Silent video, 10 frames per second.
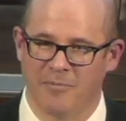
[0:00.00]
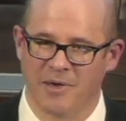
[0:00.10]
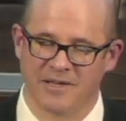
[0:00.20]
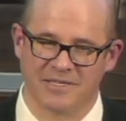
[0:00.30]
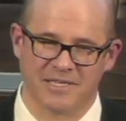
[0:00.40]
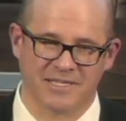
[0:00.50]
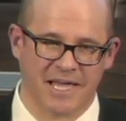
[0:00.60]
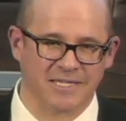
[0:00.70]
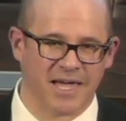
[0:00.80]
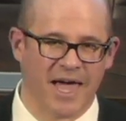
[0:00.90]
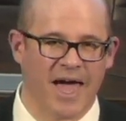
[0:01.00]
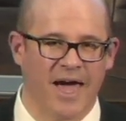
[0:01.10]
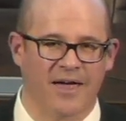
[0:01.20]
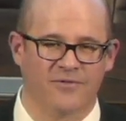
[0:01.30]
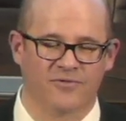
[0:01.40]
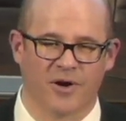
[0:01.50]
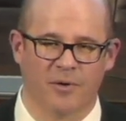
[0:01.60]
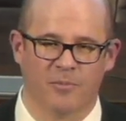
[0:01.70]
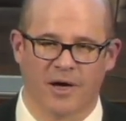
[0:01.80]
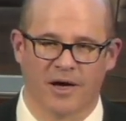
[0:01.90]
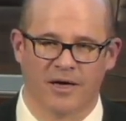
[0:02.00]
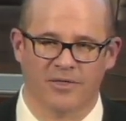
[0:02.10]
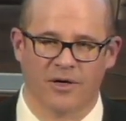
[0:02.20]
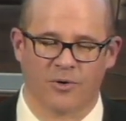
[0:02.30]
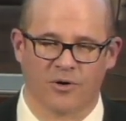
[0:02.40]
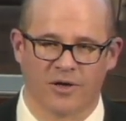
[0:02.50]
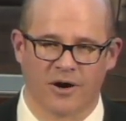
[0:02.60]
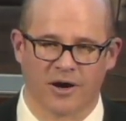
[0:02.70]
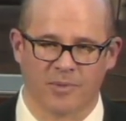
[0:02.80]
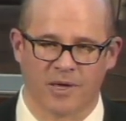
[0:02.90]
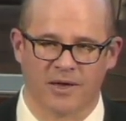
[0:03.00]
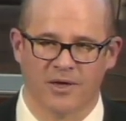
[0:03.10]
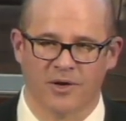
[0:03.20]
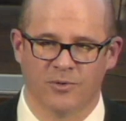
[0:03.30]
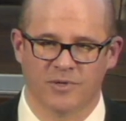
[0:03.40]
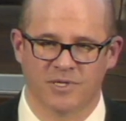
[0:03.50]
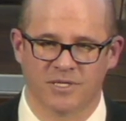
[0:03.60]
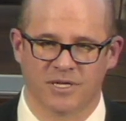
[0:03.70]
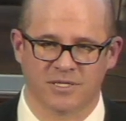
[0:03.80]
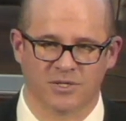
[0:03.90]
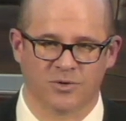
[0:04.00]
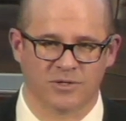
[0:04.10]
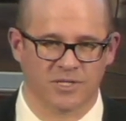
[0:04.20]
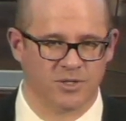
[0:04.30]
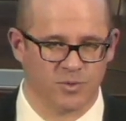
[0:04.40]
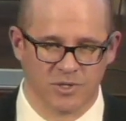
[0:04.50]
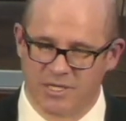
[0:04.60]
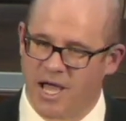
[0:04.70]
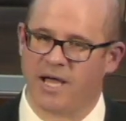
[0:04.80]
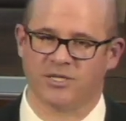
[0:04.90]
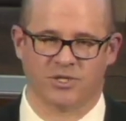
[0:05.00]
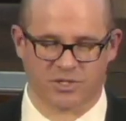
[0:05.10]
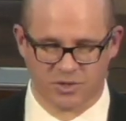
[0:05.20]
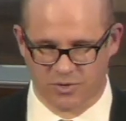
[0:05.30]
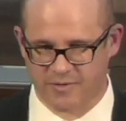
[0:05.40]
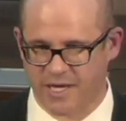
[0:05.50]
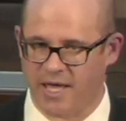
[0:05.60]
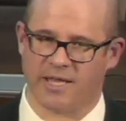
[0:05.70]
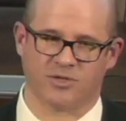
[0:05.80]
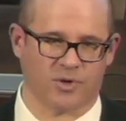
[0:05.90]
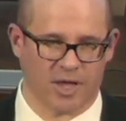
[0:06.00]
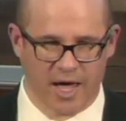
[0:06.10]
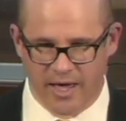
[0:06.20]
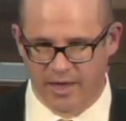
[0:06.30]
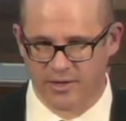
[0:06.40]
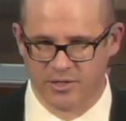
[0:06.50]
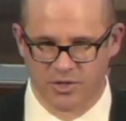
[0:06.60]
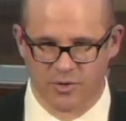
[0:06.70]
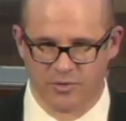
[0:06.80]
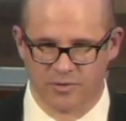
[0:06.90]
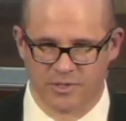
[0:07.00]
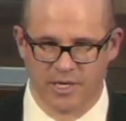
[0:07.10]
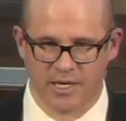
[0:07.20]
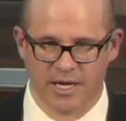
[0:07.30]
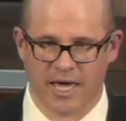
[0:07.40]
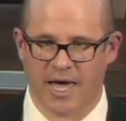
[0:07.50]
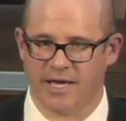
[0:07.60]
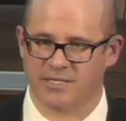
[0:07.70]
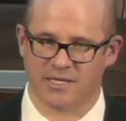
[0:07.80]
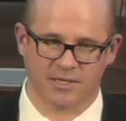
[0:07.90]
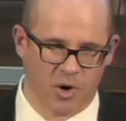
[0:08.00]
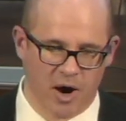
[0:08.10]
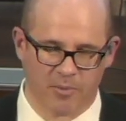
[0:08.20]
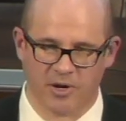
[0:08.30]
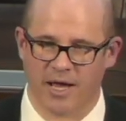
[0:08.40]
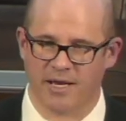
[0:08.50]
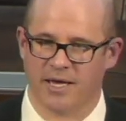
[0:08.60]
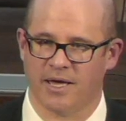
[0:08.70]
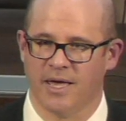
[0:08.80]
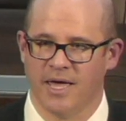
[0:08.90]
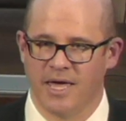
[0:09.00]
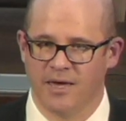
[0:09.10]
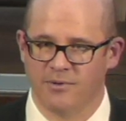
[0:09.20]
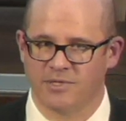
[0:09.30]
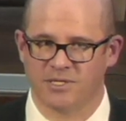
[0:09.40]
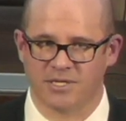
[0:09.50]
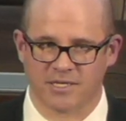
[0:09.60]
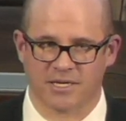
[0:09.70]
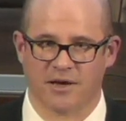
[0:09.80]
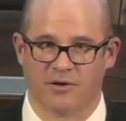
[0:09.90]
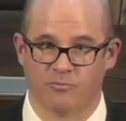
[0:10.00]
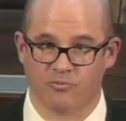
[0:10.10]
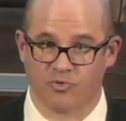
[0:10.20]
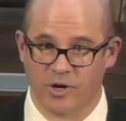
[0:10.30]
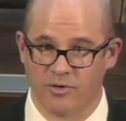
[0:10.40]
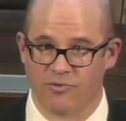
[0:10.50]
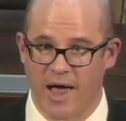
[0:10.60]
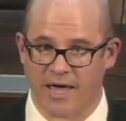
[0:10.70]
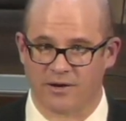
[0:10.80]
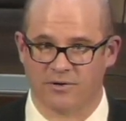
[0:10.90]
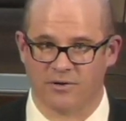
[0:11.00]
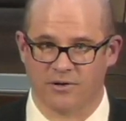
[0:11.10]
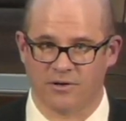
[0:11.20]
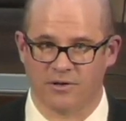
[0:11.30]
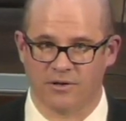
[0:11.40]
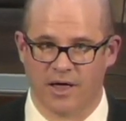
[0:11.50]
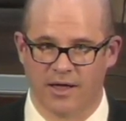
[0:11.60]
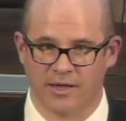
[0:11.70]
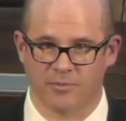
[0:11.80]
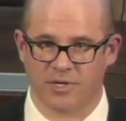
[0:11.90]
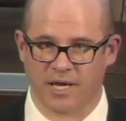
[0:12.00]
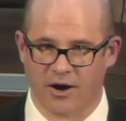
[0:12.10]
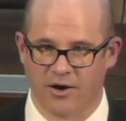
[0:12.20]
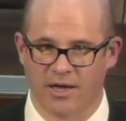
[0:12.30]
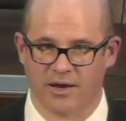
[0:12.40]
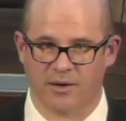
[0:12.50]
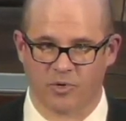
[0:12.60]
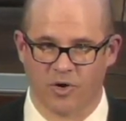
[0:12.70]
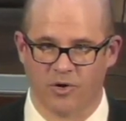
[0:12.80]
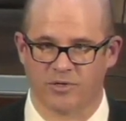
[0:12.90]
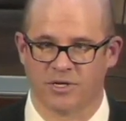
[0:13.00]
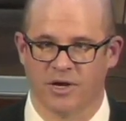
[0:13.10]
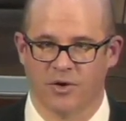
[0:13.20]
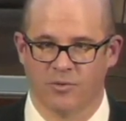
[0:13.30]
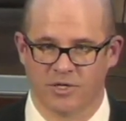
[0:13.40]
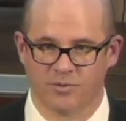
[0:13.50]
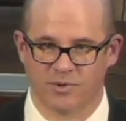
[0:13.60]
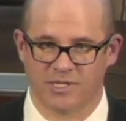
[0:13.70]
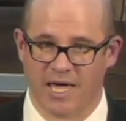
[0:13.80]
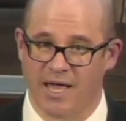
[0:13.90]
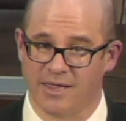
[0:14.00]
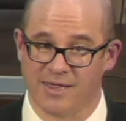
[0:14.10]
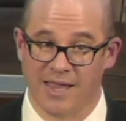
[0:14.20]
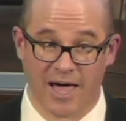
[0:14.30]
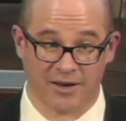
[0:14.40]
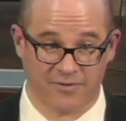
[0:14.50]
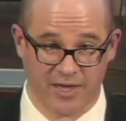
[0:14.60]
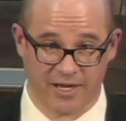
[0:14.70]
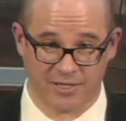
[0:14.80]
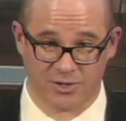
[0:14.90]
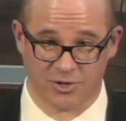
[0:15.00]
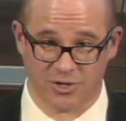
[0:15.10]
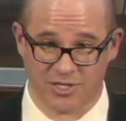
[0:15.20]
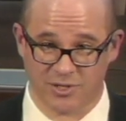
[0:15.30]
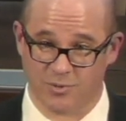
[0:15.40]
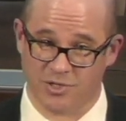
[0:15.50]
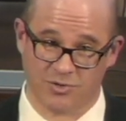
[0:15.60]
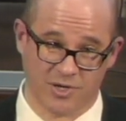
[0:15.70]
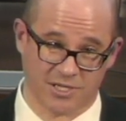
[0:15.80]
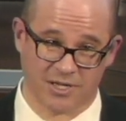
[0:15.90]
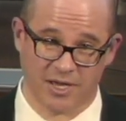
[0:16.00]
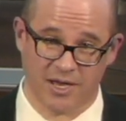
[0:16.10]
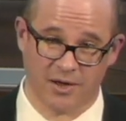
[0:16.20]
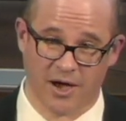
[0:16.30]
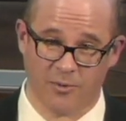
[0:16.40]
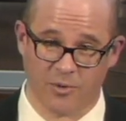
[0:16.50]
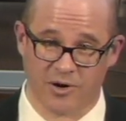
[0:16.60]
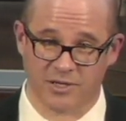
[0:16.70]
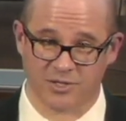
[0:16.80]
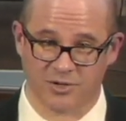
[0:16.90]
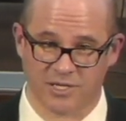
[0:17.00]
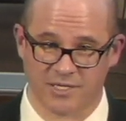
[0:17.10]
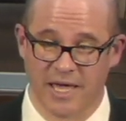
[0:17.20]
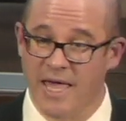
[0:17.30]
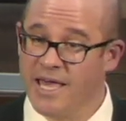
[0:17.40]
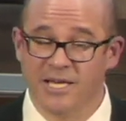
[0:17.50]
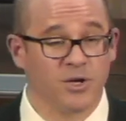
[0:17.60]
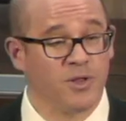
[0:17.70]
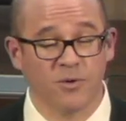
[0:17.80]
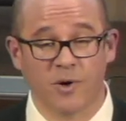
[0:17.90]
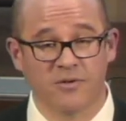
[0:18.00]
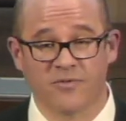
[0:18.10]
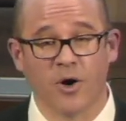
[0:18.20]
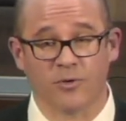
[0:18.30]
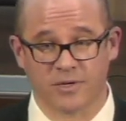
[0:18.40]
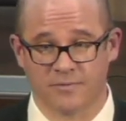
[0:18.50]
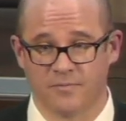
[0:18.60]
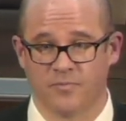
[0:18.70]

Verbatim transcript: Because the sense I had from the oral argument was that Justice Gorsuch was not just sort of saying, let's rely on the Jones case and this property idea. He was suggesting a pretty radical libertarian approach, which would say a lot of things are searches which traditionally weren't searches. He's only one vote.